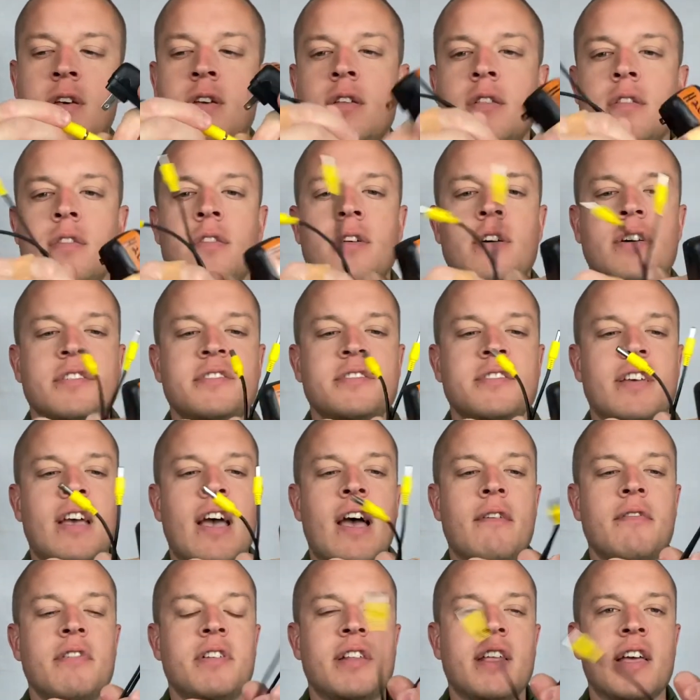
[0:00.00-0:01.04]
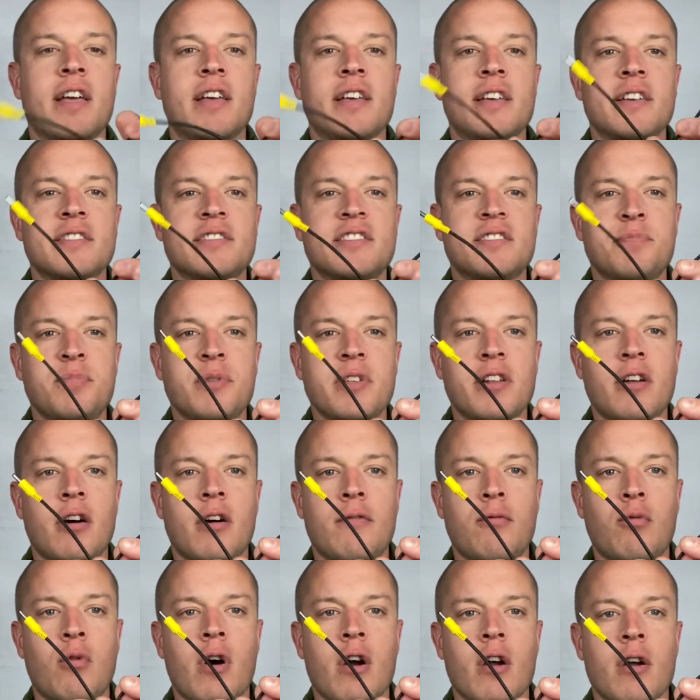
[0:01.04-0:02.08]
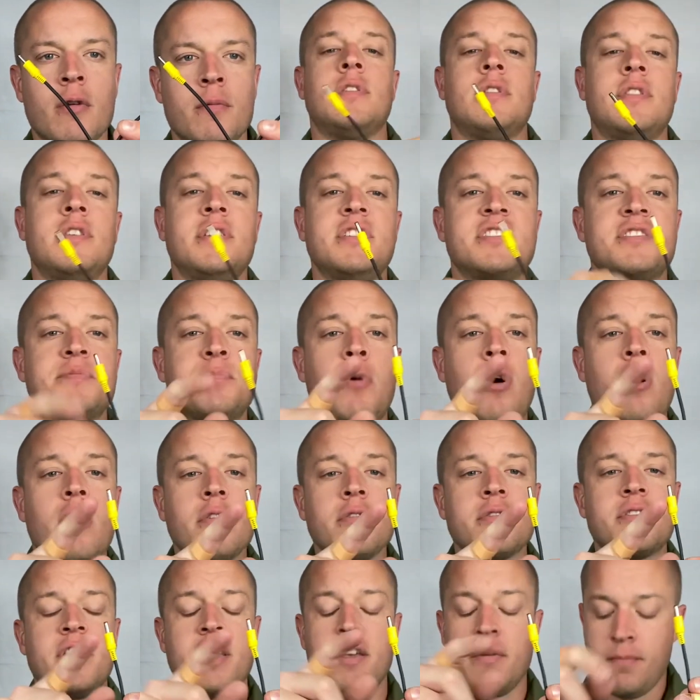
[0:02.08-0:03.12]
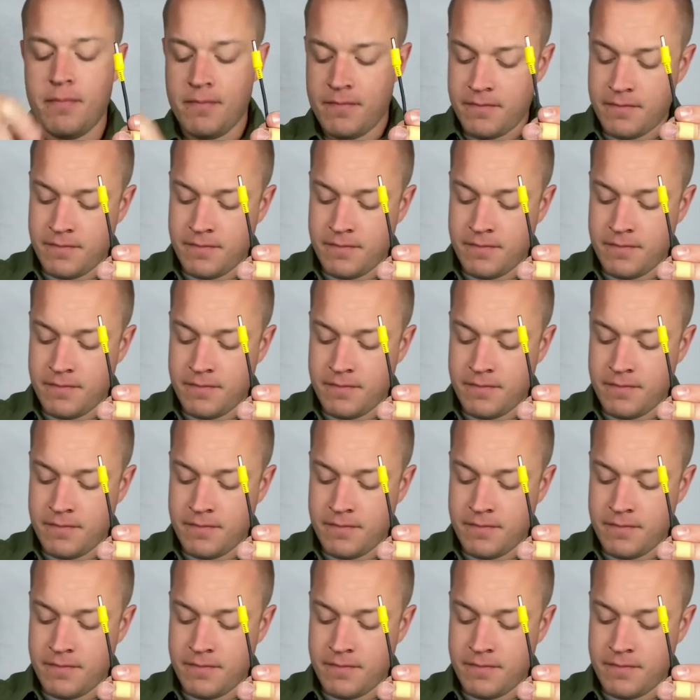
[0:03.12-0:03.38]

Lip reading: thus having a split off wire. The smaller tip